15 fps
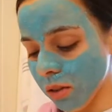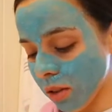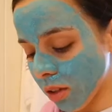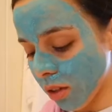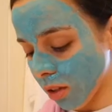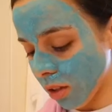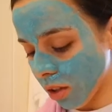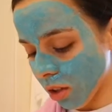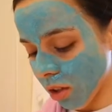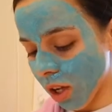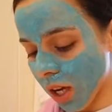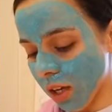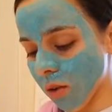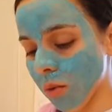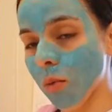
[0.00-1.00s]
so I
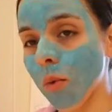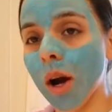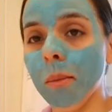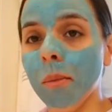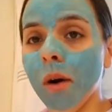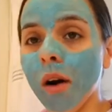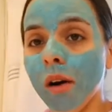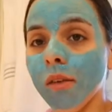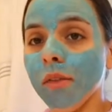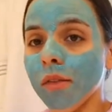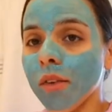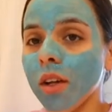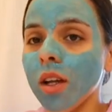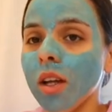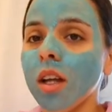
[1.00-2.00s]
can wipe
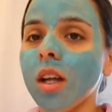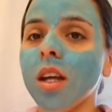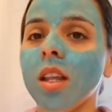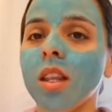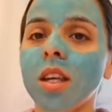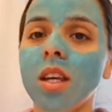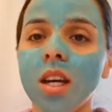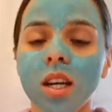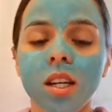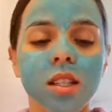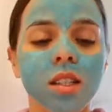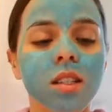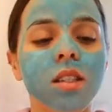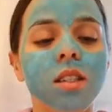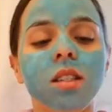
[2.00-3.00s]
off the
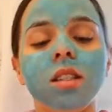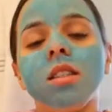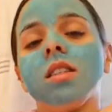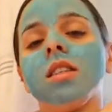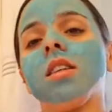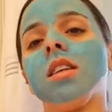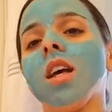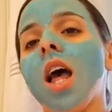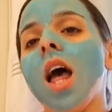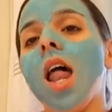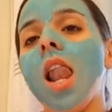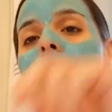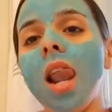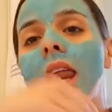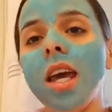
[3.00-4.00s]
excess
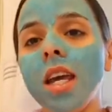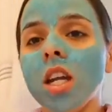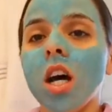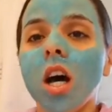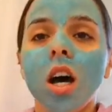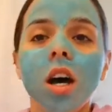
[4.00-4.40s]
later.